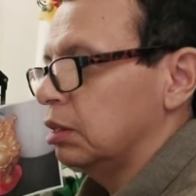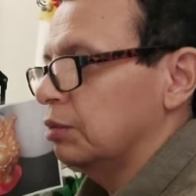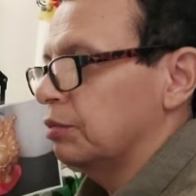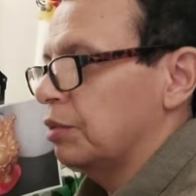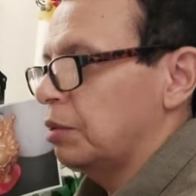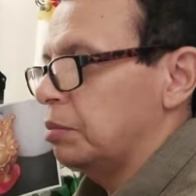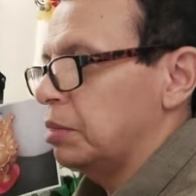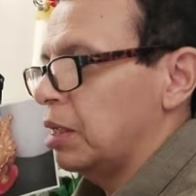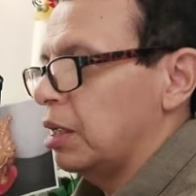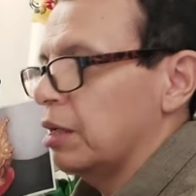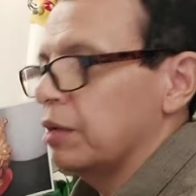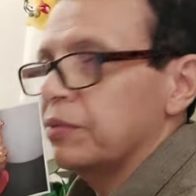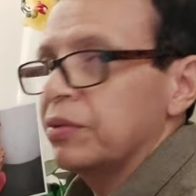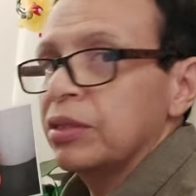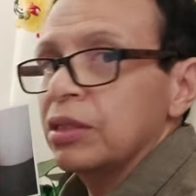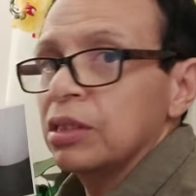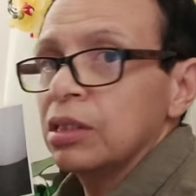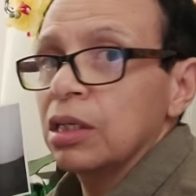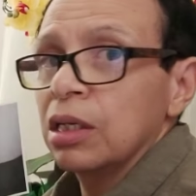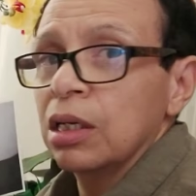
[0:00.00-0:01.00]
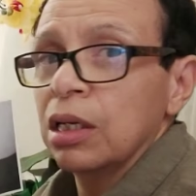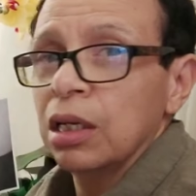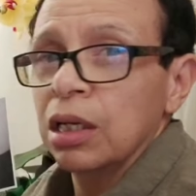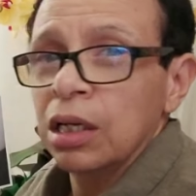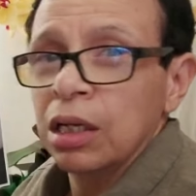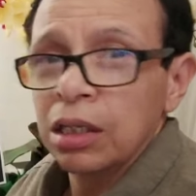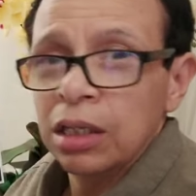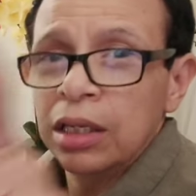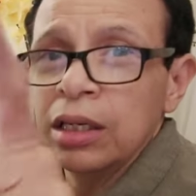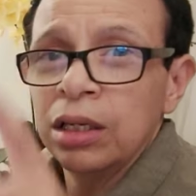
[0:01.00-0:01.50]
from the heavens
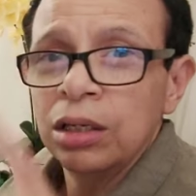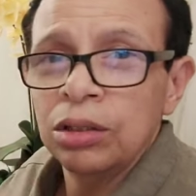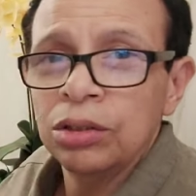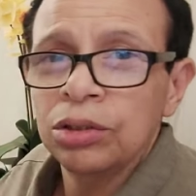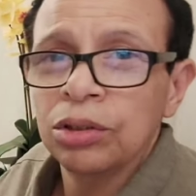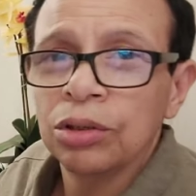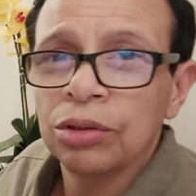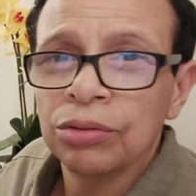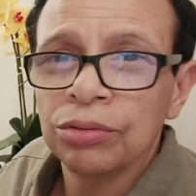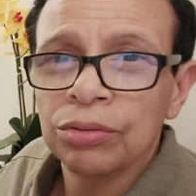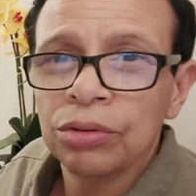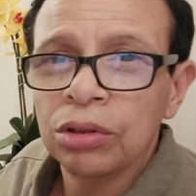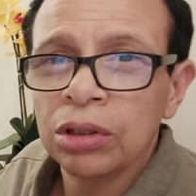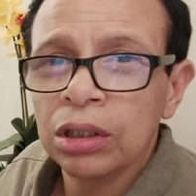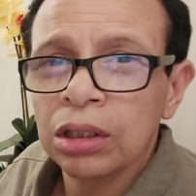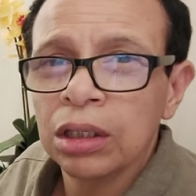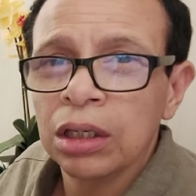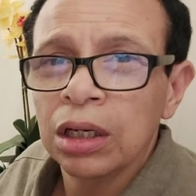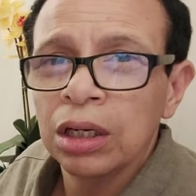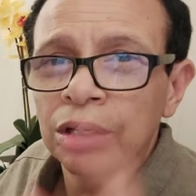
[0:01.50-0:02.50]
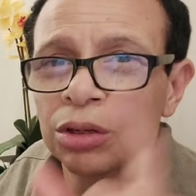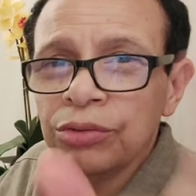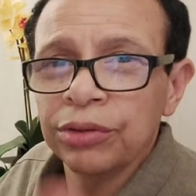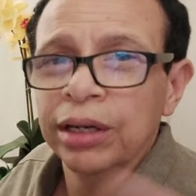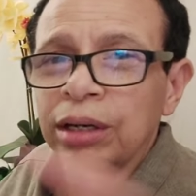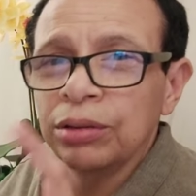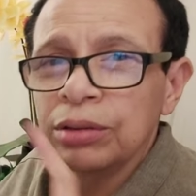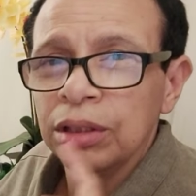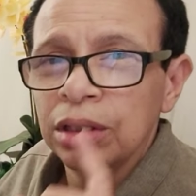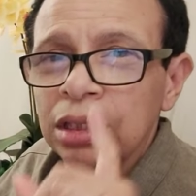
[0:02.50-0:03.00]
to heal your aurora,
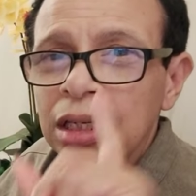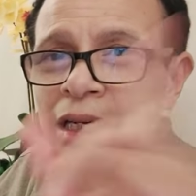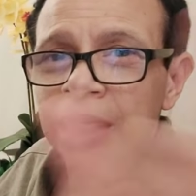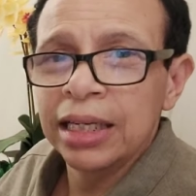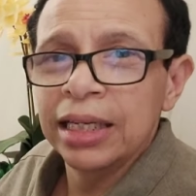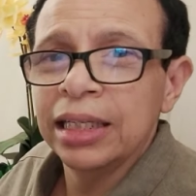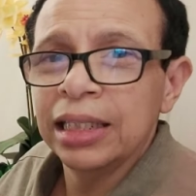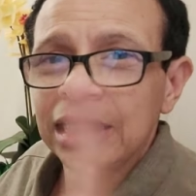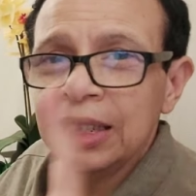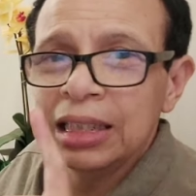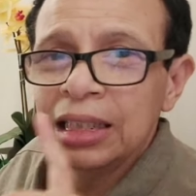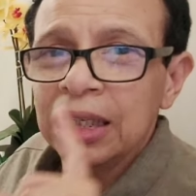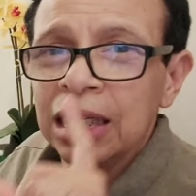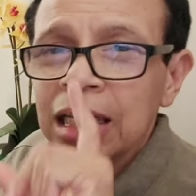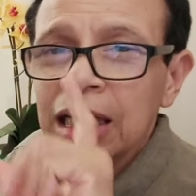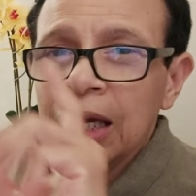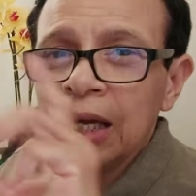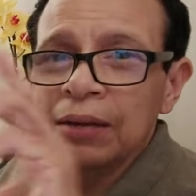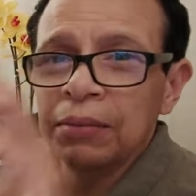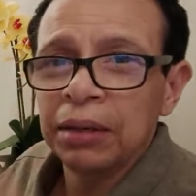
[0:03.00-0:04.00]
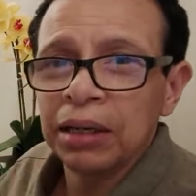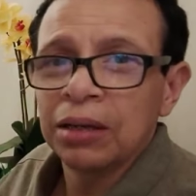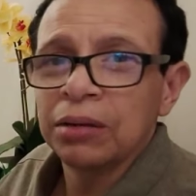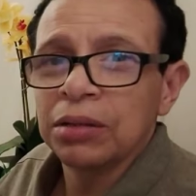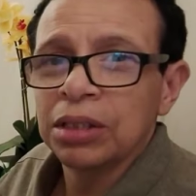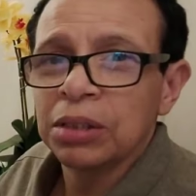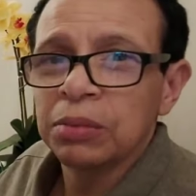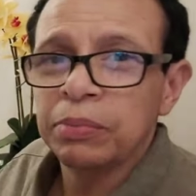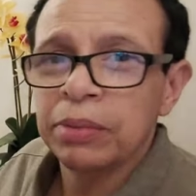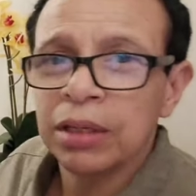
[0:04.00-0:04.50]
ground it, heal it, and make
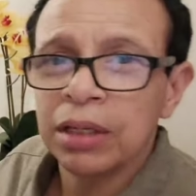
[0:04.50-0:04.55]
it